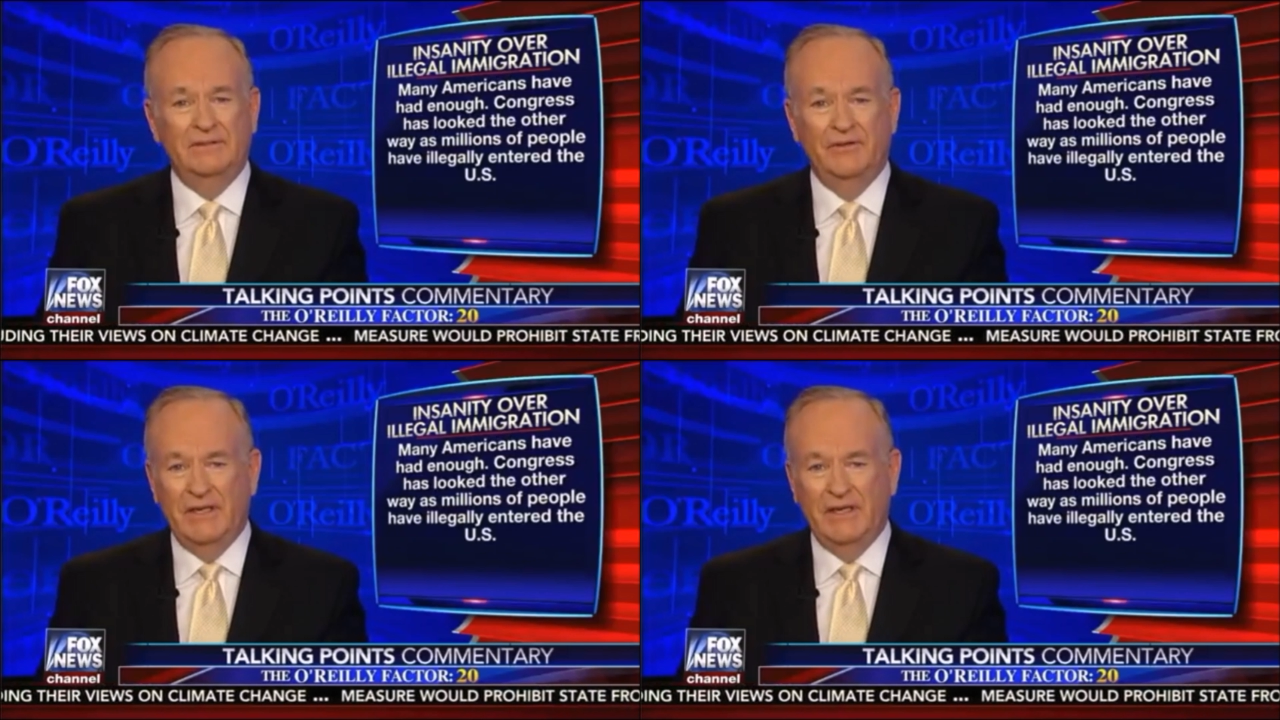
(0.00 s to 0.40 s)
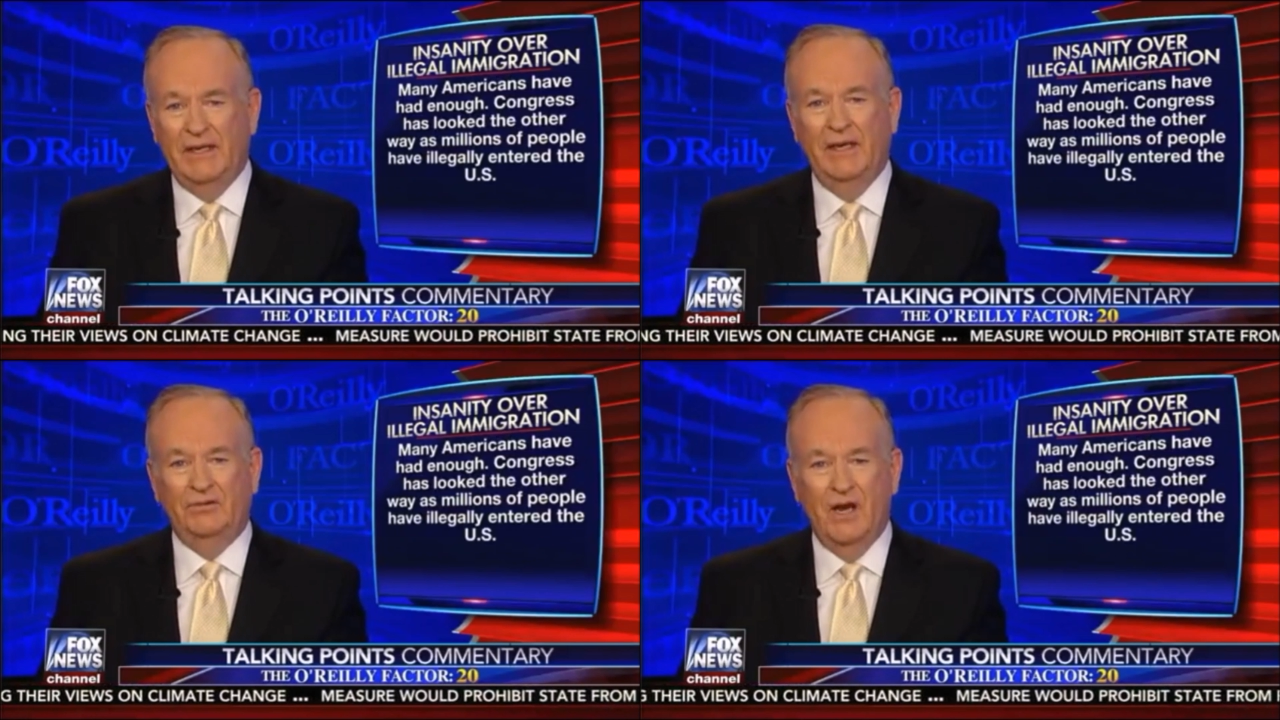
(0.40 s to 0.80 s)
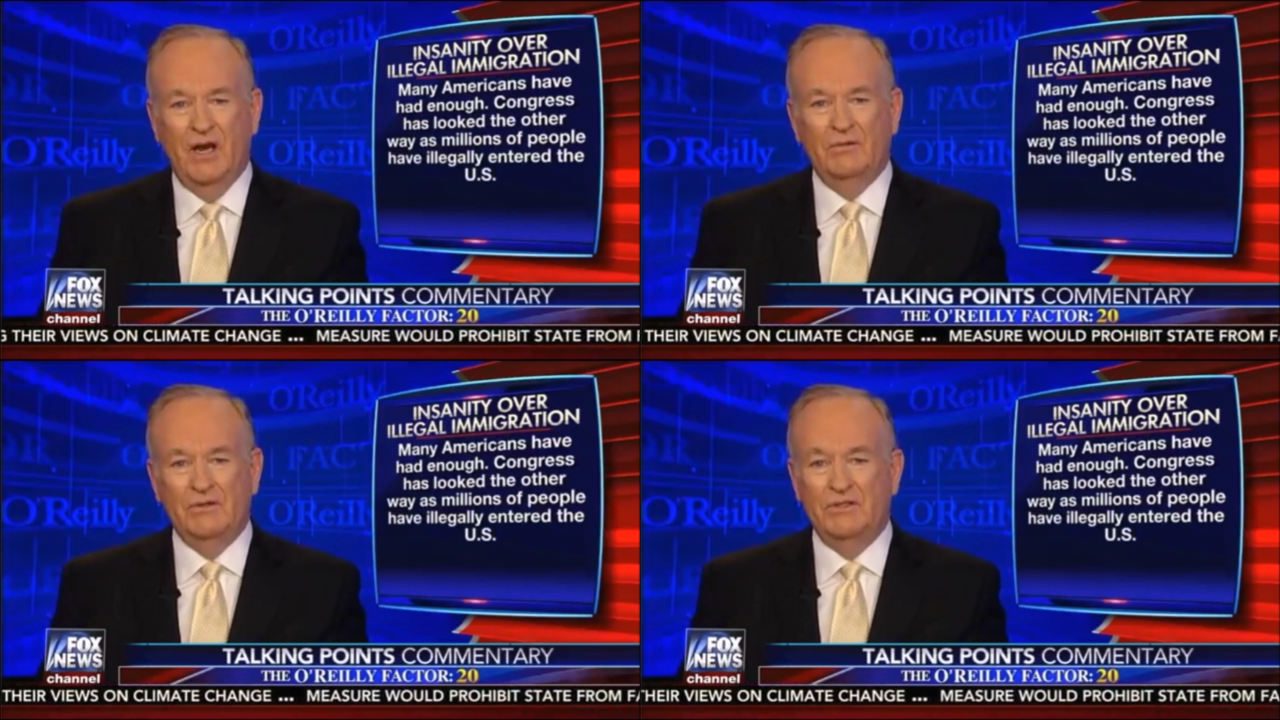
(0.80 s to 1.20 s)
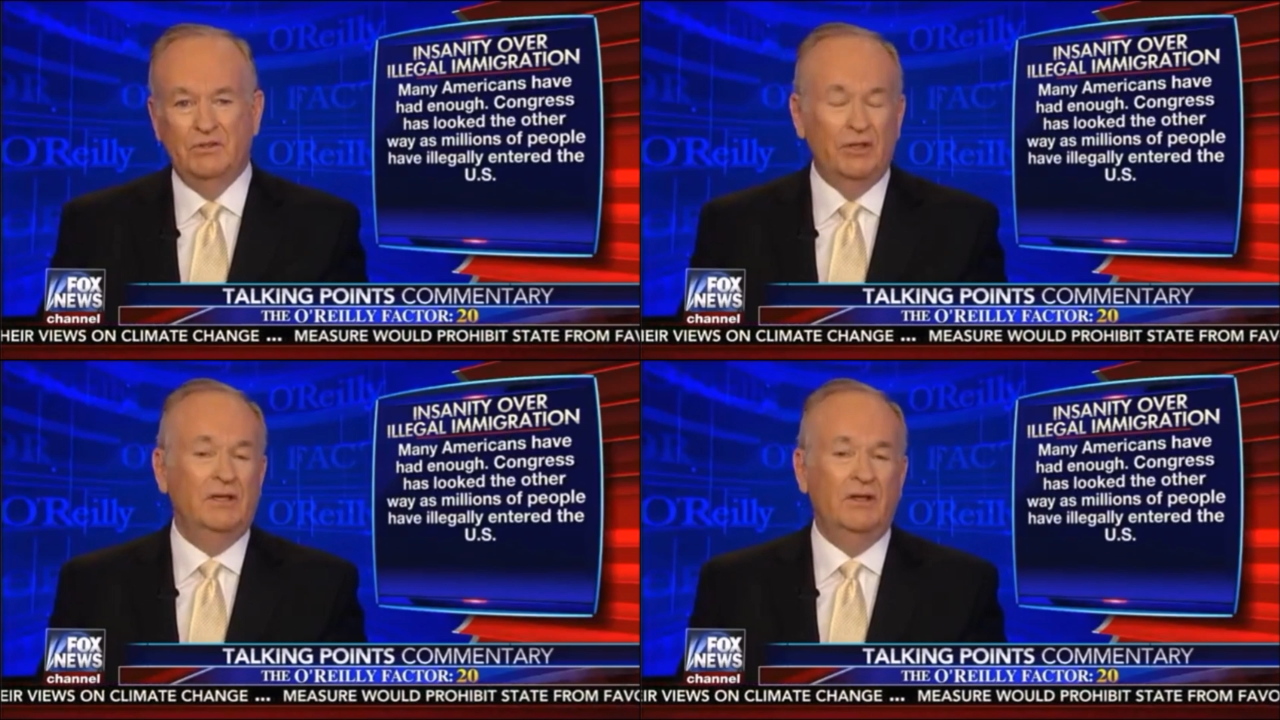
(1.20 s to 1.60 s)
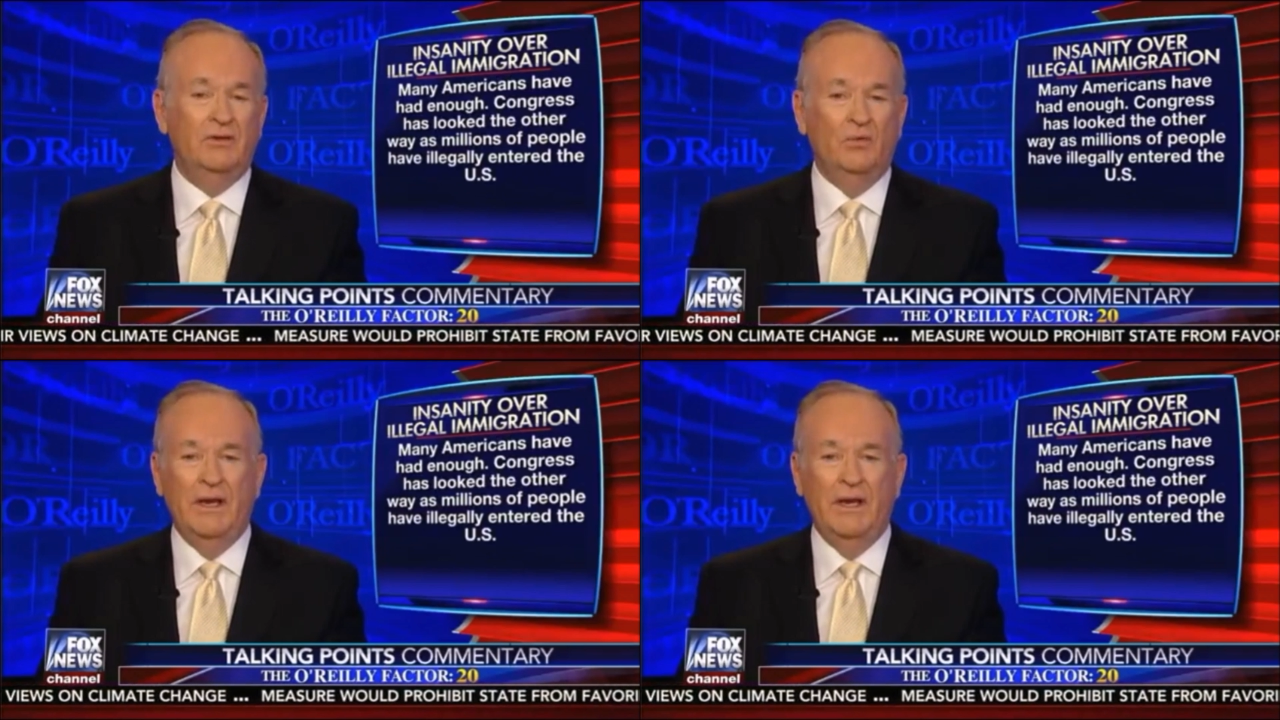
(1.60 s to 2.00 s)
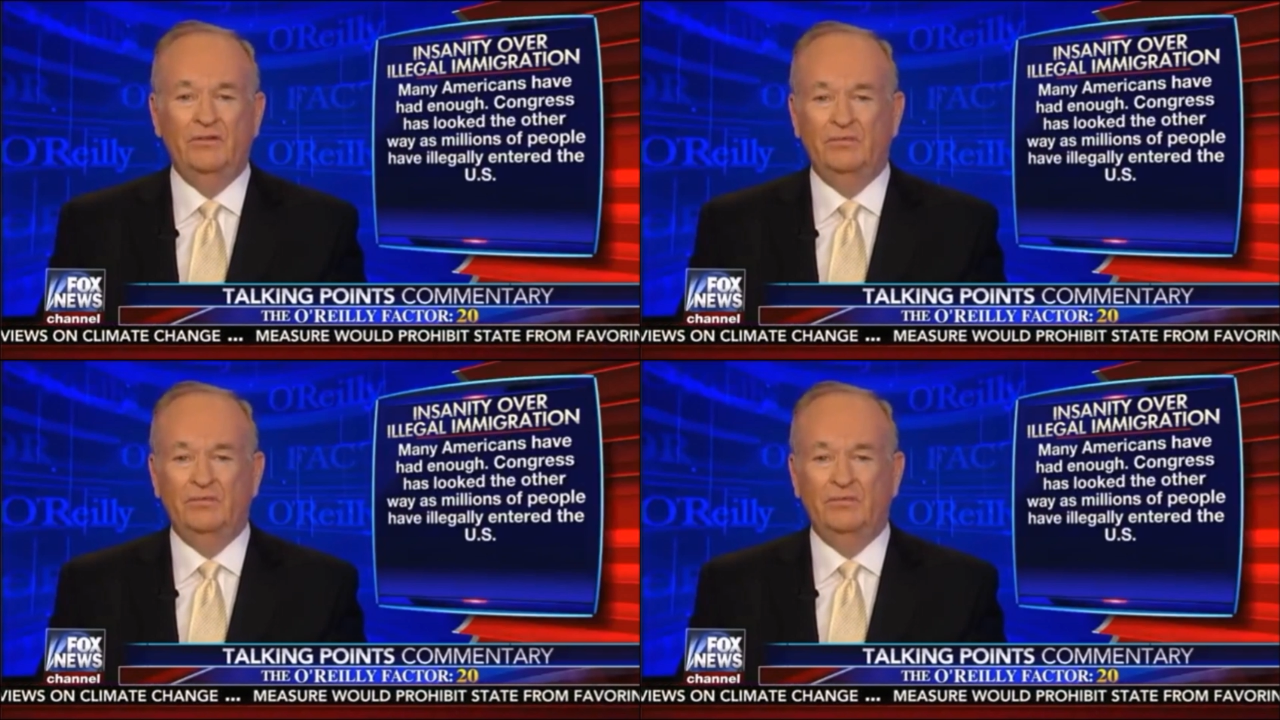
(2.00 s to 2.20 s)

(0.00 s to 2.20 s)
For decades, Congress has looked the other way as